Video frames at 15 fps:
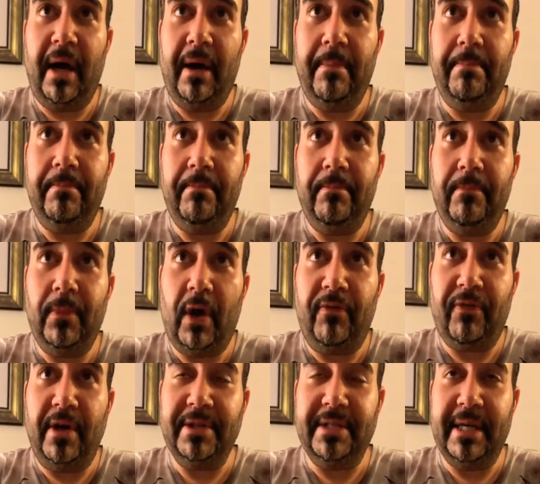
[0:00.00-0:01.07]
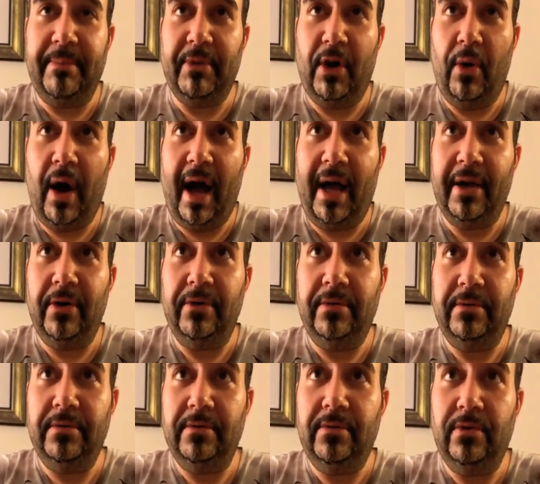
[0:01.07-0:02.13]
our friend's name in Ohio
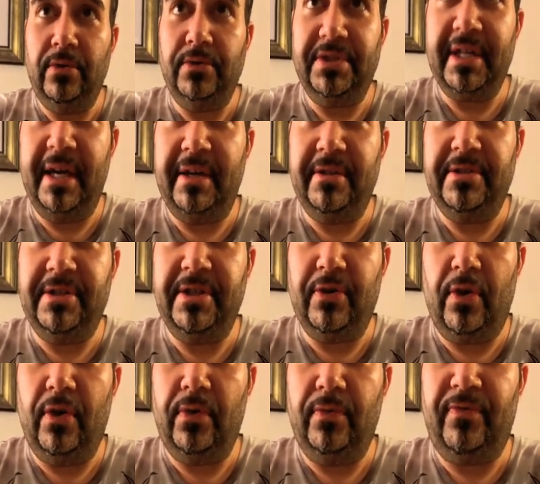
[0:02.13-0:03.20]
who said 050